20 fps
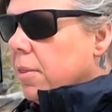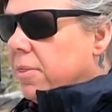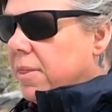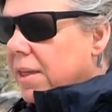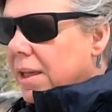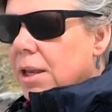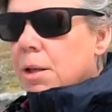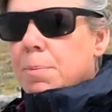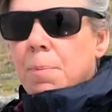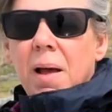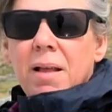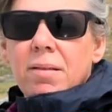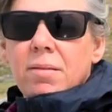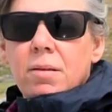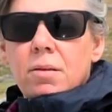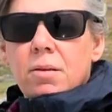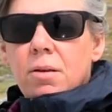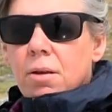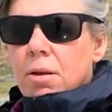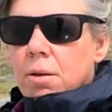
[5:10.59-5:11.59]
these
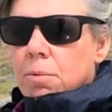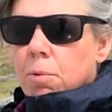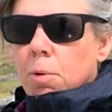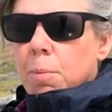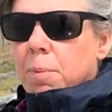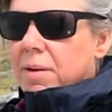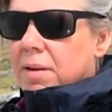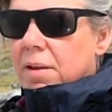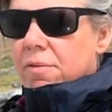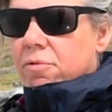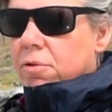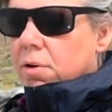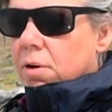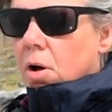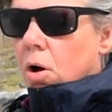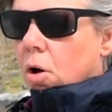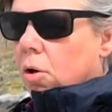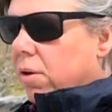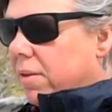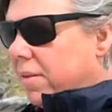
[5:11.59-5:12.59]
patterns will be different
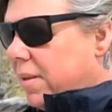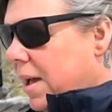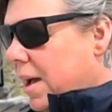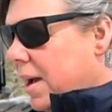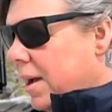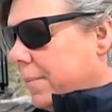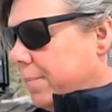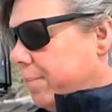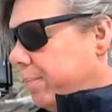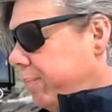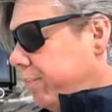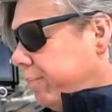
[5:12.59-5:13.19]
all the time.